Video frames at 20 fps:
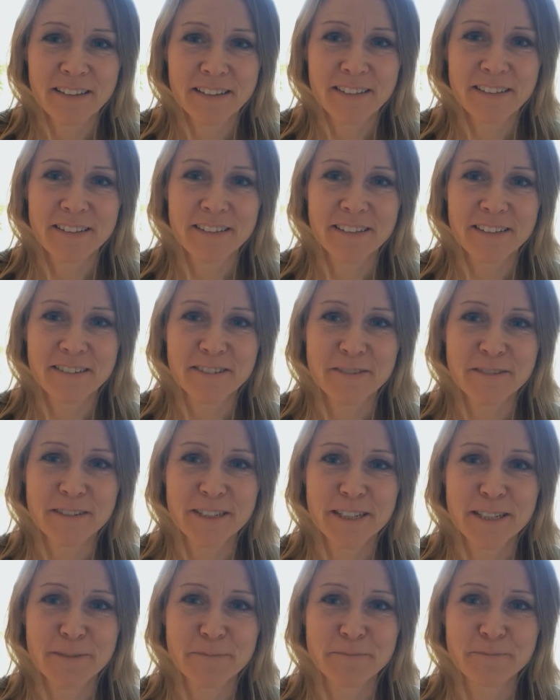
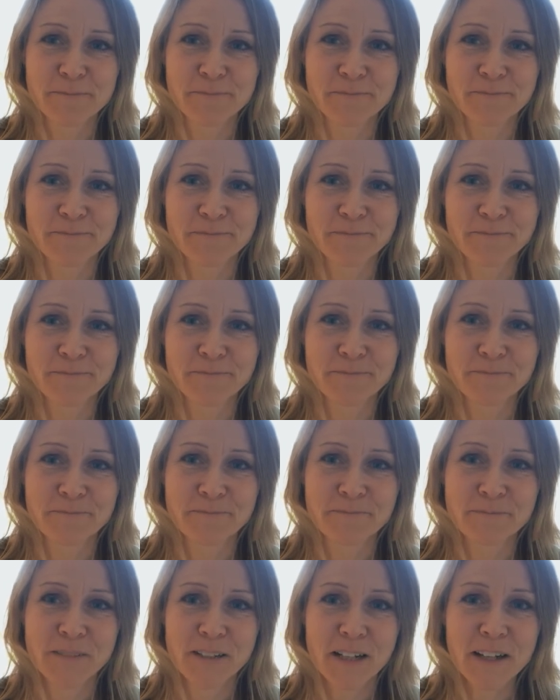So
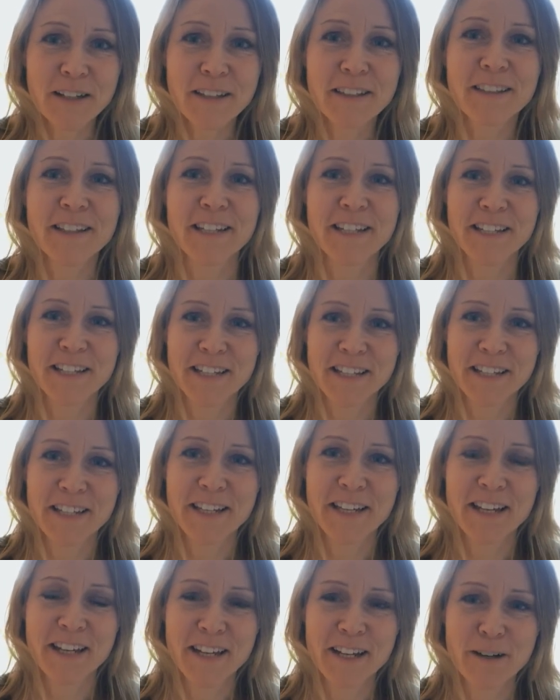I think
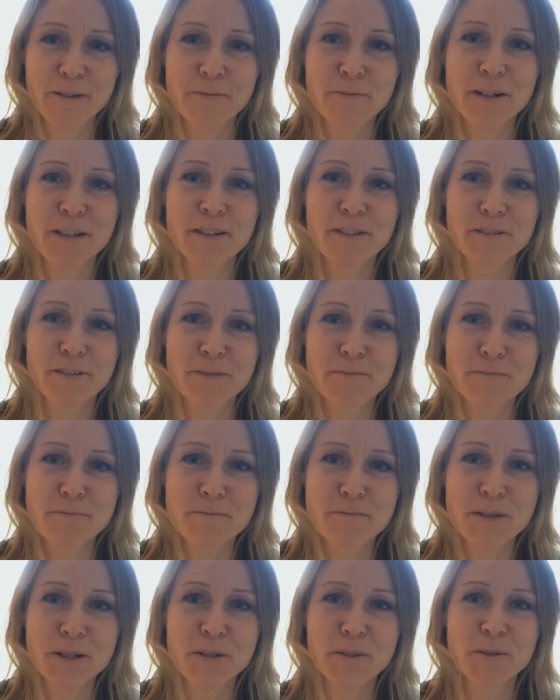one of the
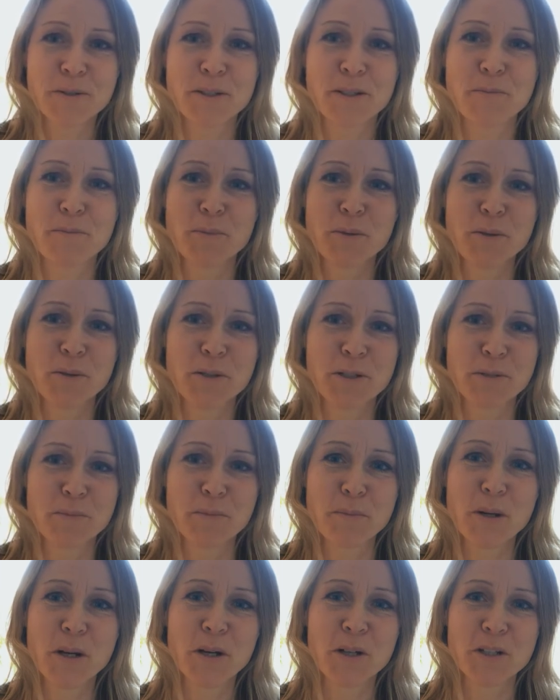most
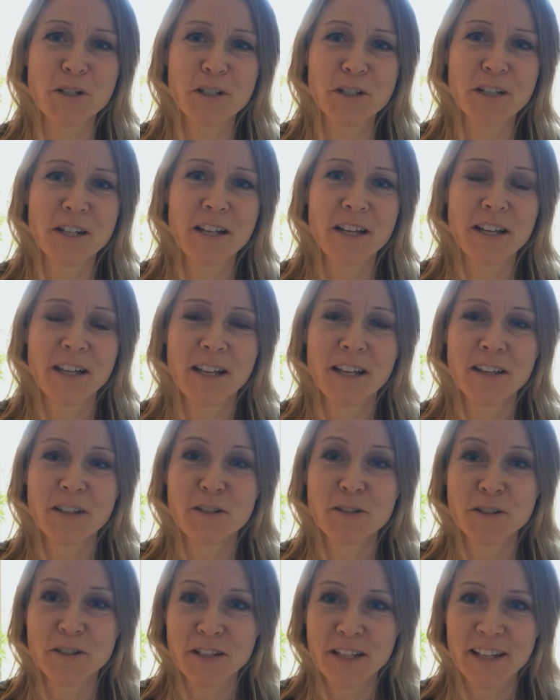important parts
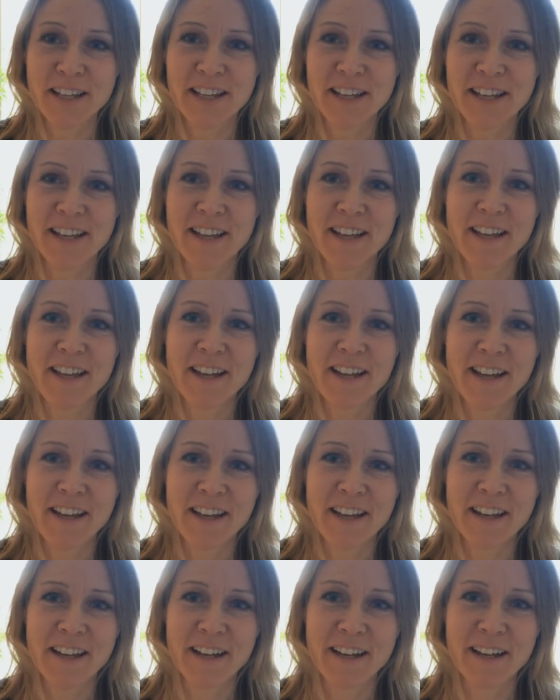today
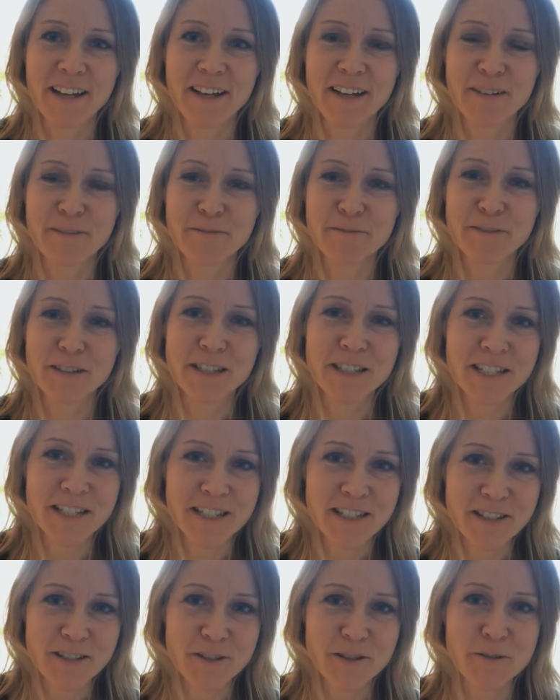with
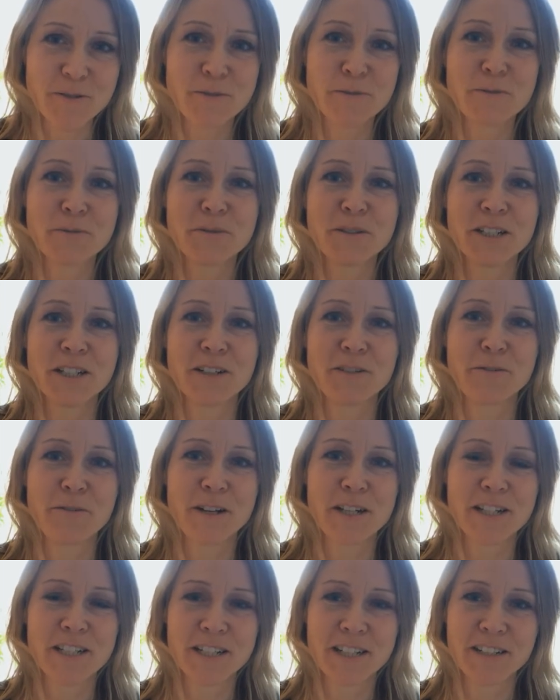this new
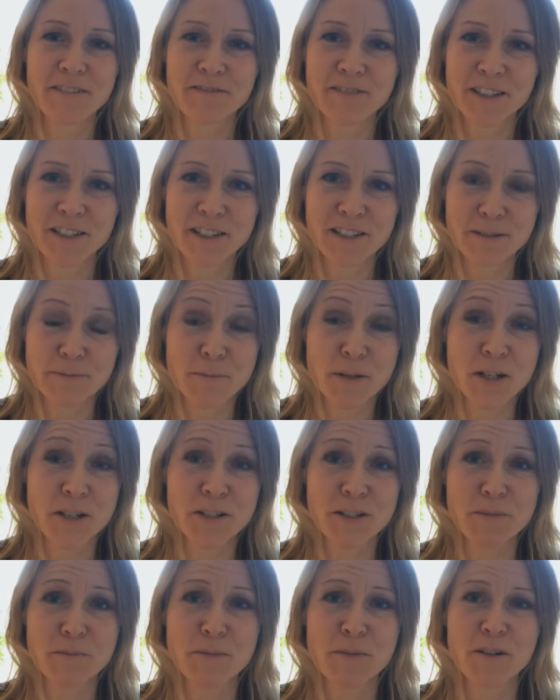generation, with the
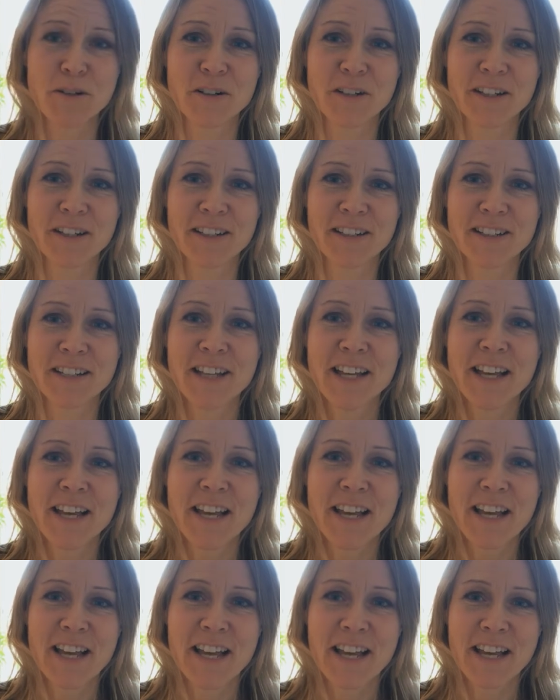demanding market,
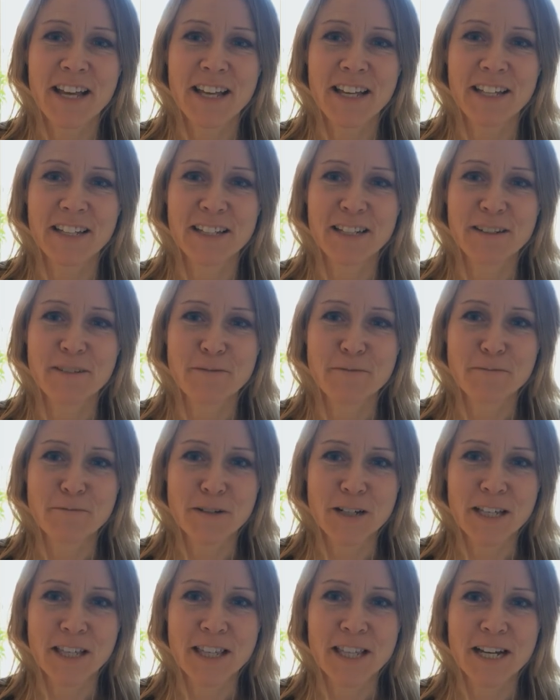and
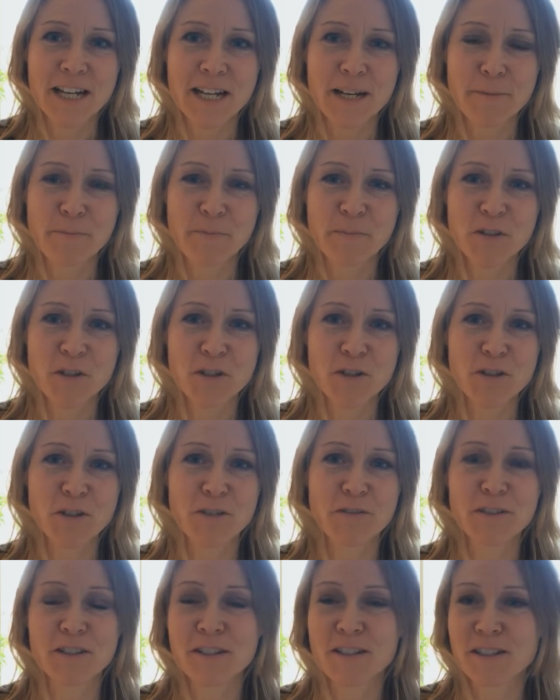with
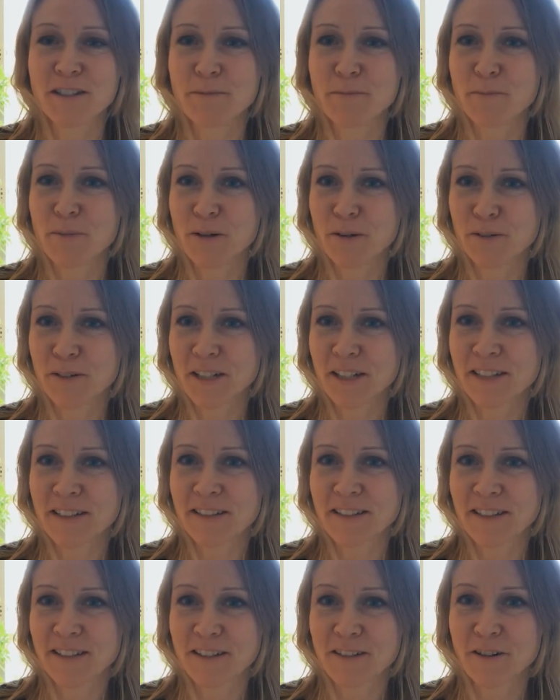services and
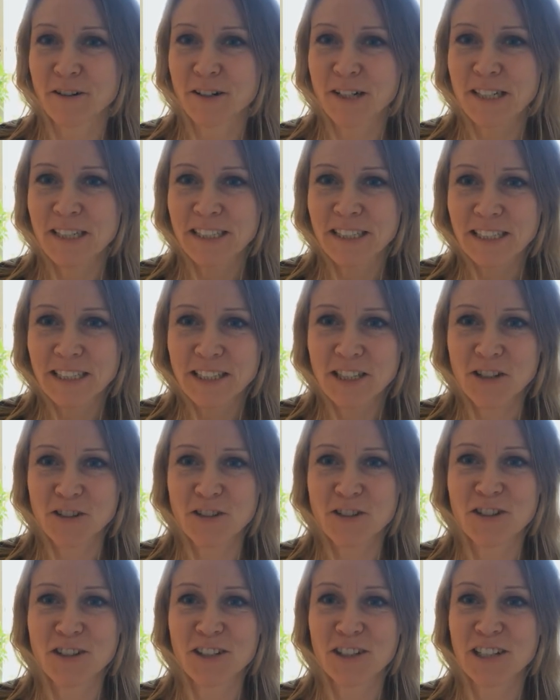products that are
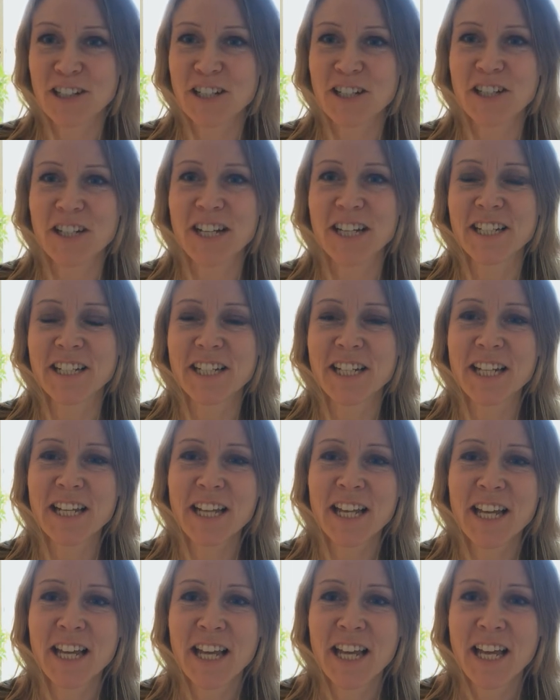constantly
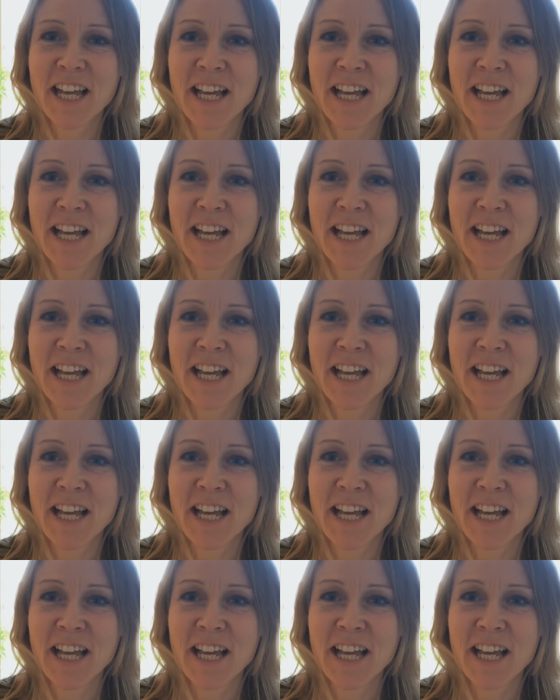changing,